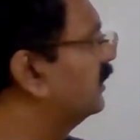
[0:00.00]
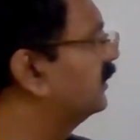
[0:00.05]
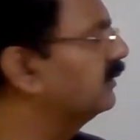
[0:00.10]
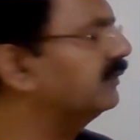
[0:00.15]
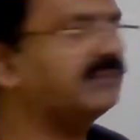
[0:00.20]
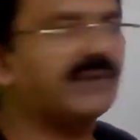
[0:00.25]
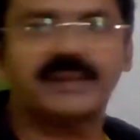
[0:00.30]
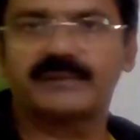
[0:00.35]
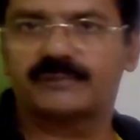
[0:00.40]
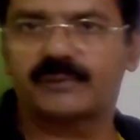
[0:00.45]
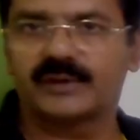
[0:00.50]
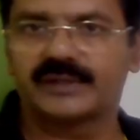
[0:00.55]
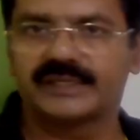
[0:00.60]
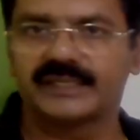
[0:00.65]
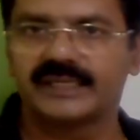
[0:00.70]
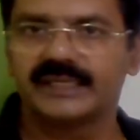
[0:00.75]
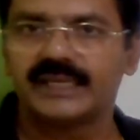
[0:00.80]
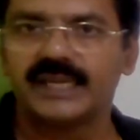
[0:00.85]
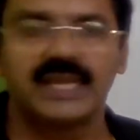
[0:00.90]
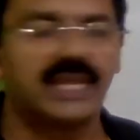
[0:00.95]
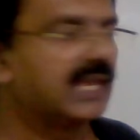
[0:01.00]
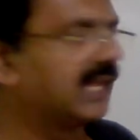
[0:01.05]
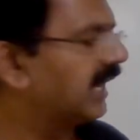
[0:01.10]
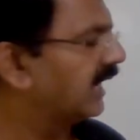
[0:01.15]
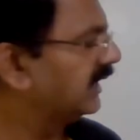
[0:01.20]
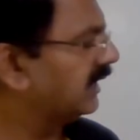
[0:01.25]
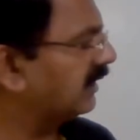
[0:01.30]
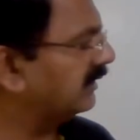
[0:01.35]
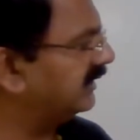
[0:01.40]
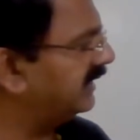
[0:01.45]
to 540.
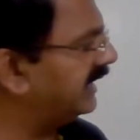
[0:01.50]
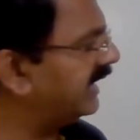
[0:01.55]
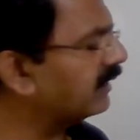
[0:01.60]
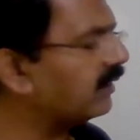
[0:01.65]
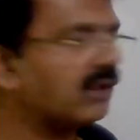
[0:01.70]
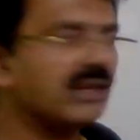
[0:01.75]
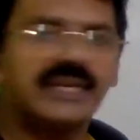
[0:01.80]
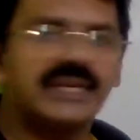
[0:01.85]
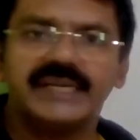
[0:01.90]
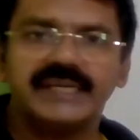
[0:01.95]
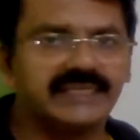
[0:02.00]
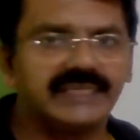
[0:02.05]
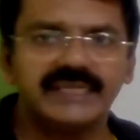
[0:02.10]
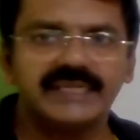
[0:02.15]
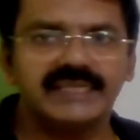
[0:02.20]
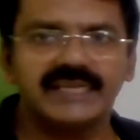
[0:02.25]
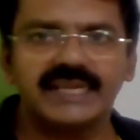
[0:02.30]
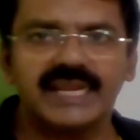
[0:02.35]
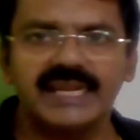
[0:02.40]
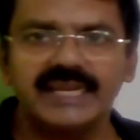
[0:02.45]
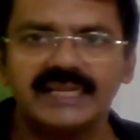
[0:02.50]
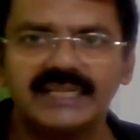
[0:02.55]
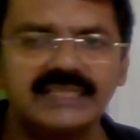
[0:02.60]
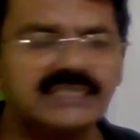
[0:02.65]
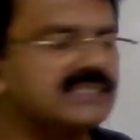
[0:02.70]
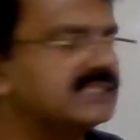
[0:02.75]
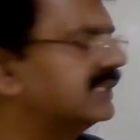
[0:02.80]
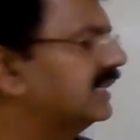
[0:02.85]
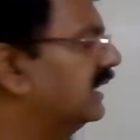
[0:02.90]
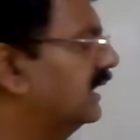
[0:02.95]
Now they are all interior
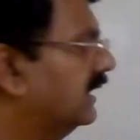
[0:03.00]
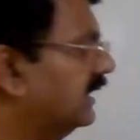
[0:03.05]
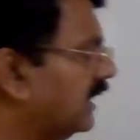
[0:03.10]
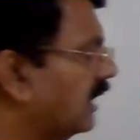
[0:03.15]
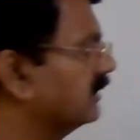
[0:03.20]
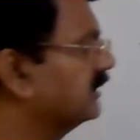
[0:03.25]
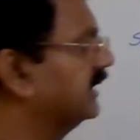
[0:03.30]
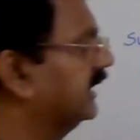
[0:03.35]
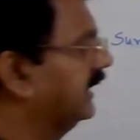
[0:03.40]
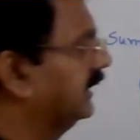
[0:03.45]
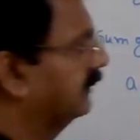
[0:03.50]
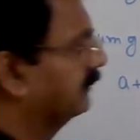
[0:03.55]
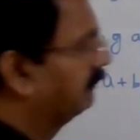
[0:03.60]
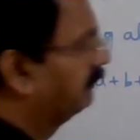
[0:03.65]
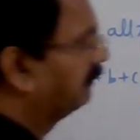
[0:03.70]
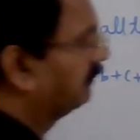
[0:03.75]
angles. Now see,